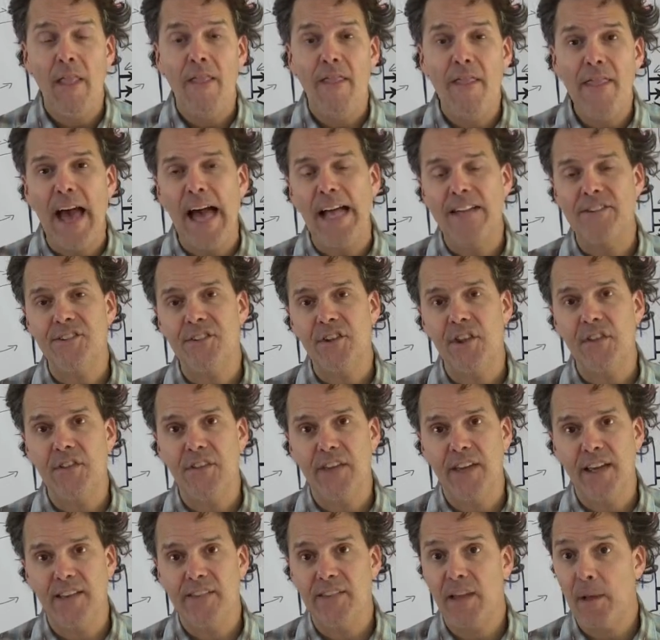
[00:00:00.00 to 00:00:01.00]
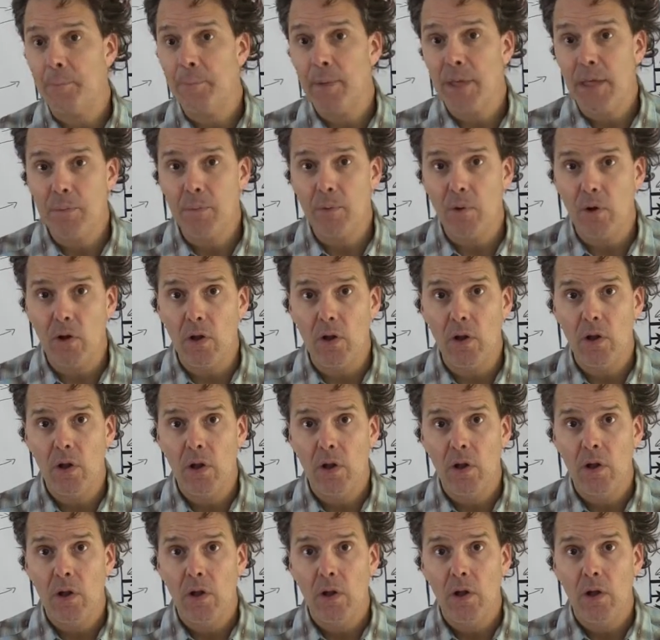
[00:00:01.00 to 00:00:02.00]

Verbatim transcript: That's the thing that people